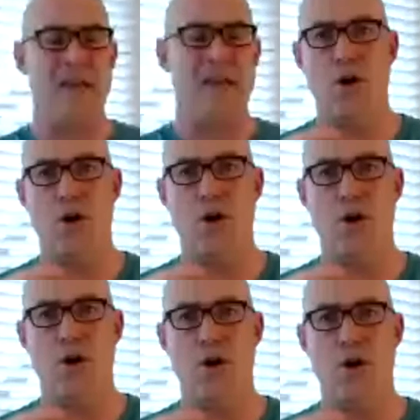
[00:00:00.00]
I
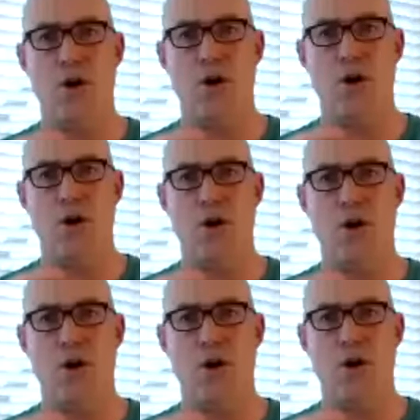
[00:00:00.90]
know other
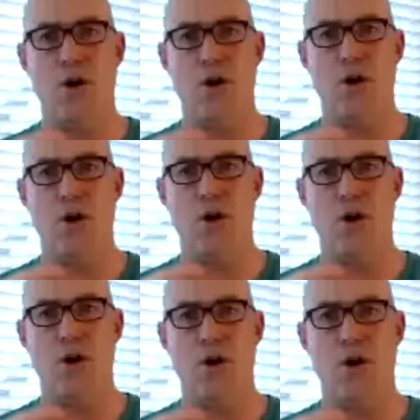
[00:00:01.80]
entrepreneurs, they read
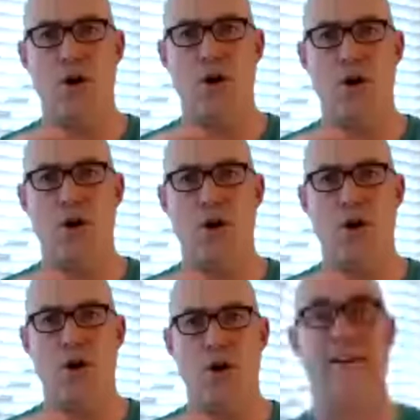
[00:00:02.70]
this once a
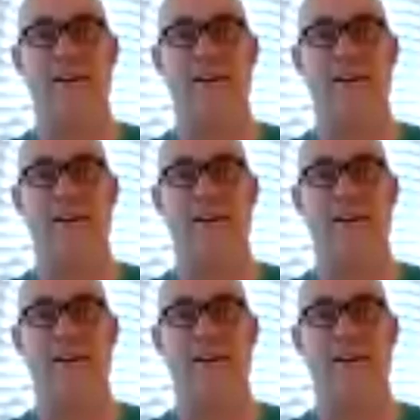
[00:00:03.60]
year,